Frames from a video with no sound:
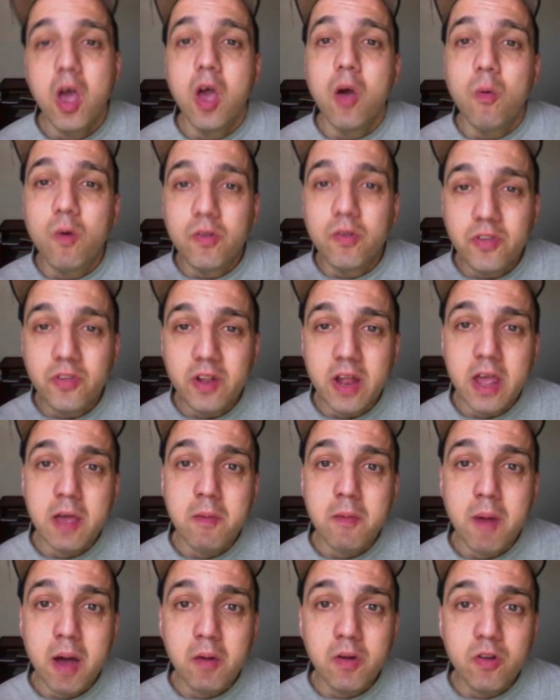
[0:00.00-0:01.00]
Well, today
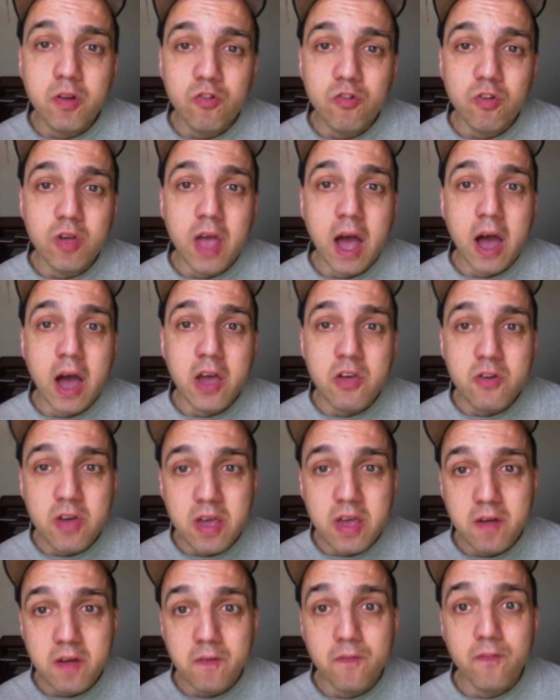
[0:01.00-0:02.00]
I'm going to show you how you can
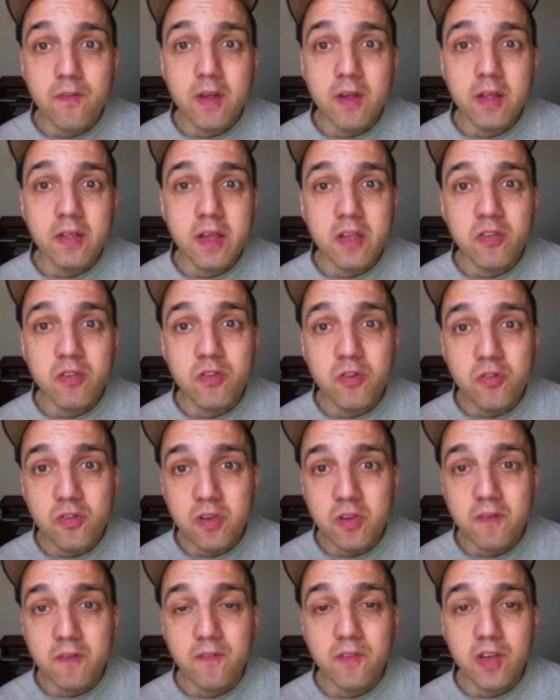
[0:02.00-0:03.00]
get free leads using
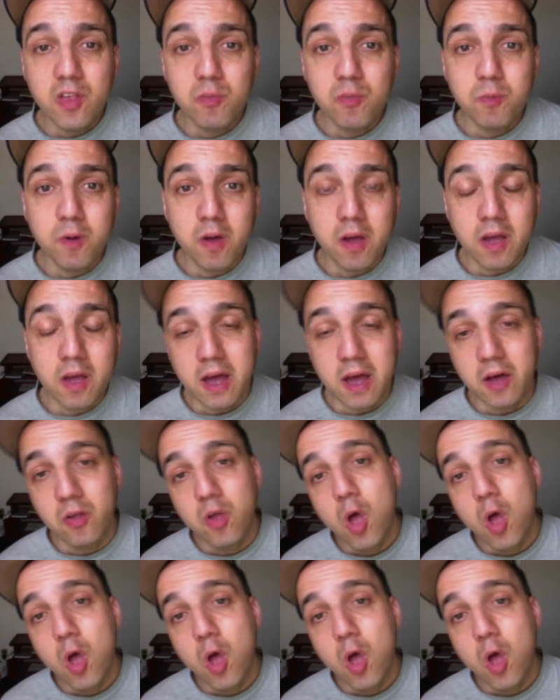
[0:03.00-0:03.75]
your Facebook account.